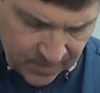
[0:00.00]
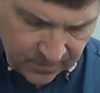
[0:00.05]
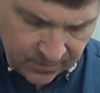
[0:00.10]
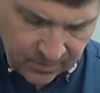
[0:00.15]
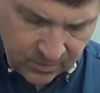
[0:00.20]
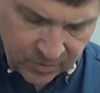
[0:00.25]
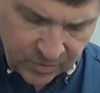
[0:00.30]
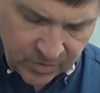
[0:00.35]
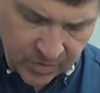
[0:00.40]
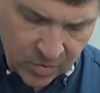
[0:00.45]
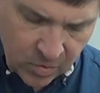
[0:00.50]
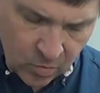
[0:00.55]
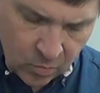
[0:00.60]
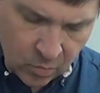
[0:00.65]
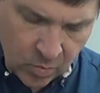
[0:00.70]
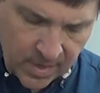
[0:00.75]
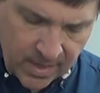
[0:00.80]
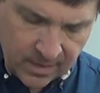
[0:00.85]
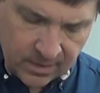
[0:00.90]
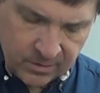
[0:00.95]
there's no
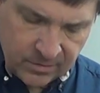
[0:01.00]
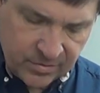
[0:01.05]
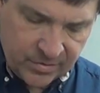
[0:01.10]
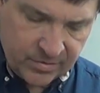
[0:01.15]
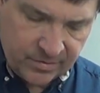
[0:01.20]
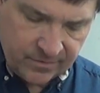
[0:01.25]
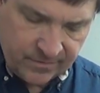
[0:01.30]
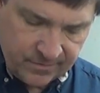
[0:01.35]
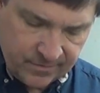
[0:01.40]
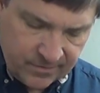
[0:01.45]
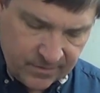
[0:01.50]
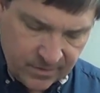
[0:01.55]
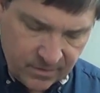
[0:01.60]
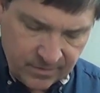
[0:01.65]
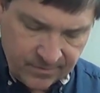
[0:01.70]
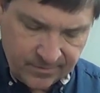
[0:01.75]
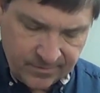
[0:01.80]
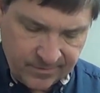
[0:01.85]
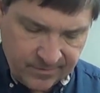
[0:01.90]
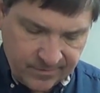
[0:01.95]
wires
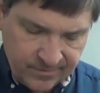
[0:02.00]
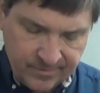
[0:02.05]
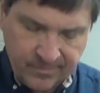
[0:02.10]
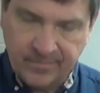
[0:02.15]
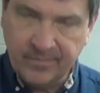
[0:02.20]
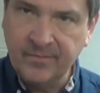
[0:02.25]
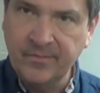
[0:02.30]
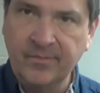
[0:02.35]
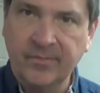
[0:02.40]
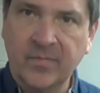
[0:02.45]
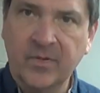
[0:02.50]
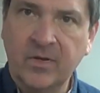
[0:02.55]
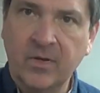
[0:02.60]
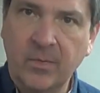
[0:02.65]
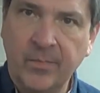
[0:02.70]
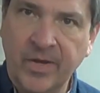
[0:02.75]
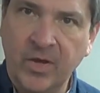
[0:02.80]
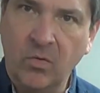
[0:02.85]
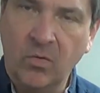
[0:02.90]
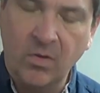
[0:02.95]

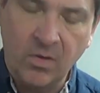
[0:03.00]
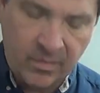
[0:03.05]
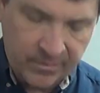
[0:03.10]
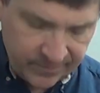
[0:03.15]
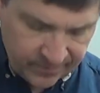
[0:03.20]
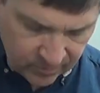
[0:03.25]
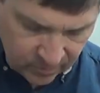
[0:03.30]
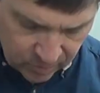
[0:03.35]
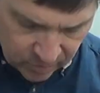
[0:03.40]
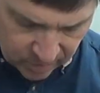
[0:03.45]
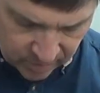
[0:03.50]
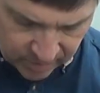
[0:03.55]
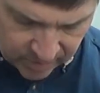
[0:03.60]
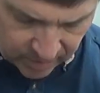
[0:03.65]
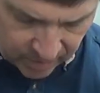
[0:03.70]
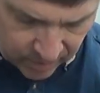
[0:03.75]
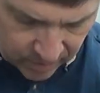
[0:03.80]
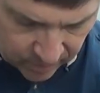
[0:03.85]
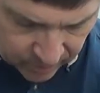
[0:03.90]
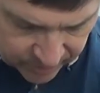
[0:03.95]
coming off or
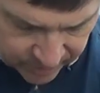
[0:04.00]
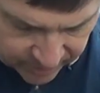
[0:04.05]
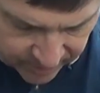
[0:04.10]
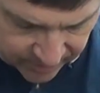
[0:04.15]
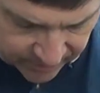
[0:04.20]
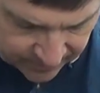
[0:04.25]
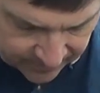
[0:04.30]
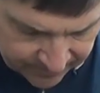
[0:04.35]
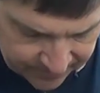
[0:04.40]
close.